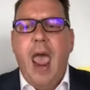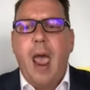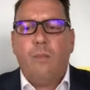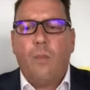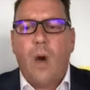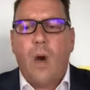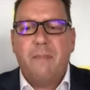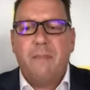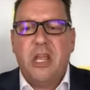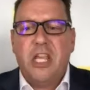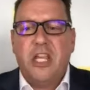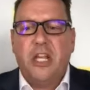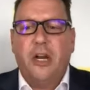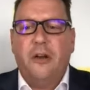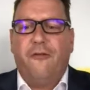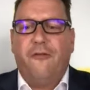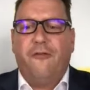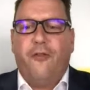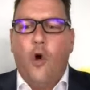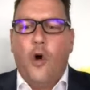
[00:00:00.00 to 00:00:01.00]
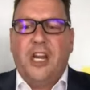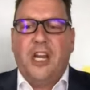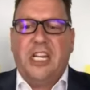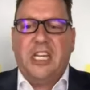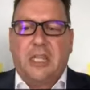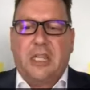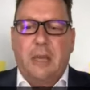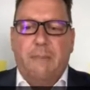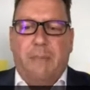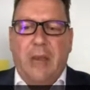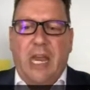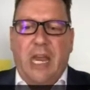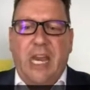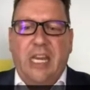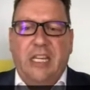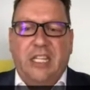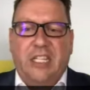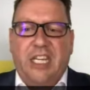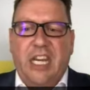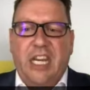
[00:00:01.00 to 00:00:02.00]
At $1,040,000 is the
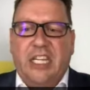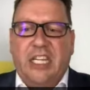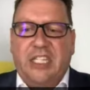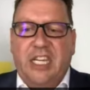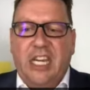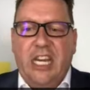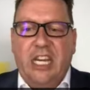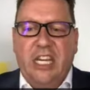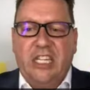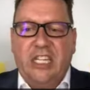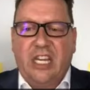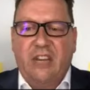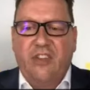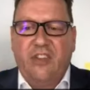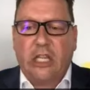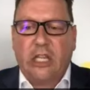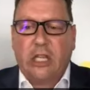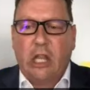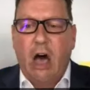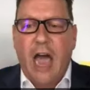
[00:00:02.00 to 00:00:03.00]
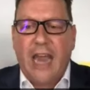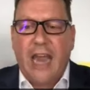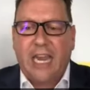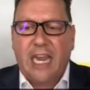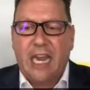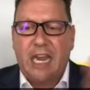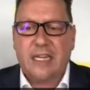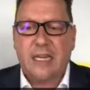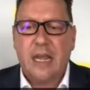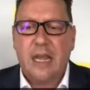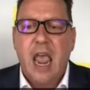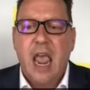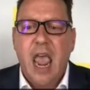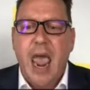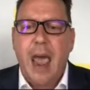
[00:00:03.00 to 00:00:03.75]
bid. 60 it is if you'd like it.